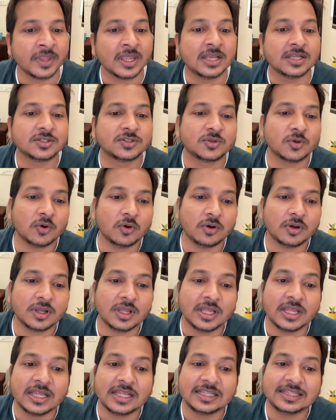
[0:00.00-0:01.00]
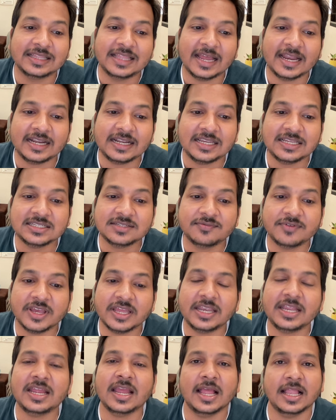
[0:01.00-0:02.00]
So that is
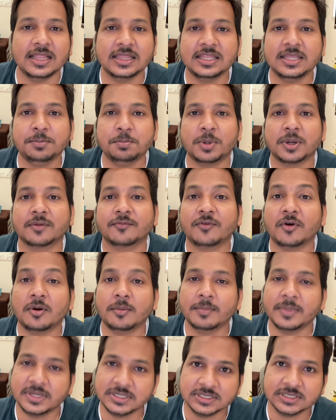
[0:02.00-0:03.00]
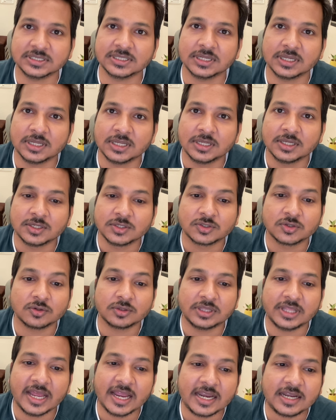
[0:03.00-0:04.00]
very healthy performance. So
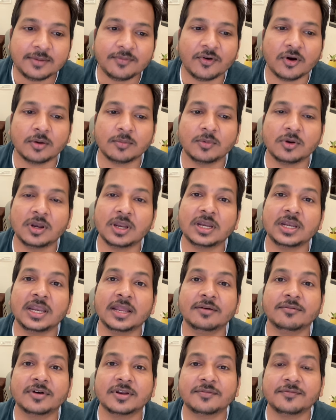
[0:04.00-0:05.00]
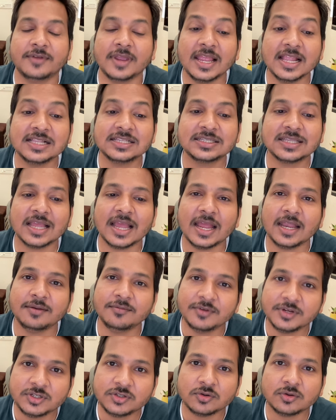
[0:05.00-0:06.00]
that formula never fails, and
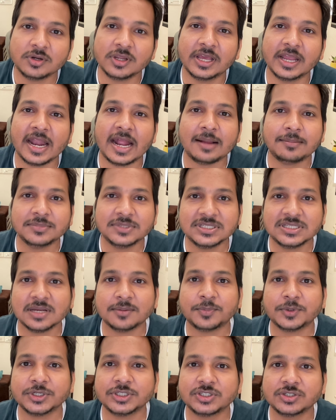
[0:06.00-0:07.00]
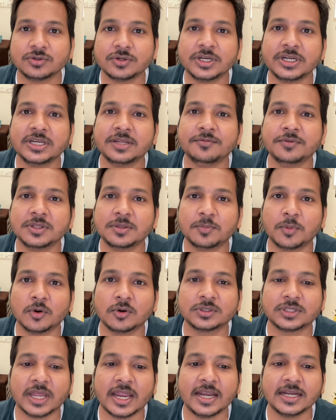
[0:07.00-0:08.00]
we should grab this opportunity with
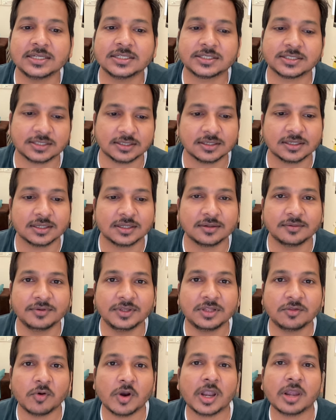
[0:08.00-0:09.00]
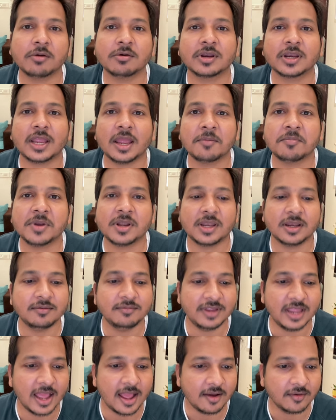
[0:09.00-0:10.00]
both hands with whatever capital
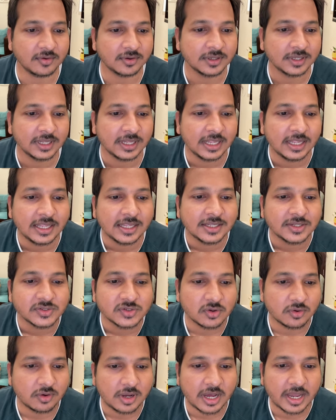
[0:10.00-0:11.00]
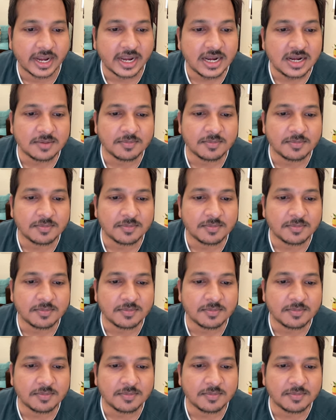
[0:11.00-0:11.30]
we have. So current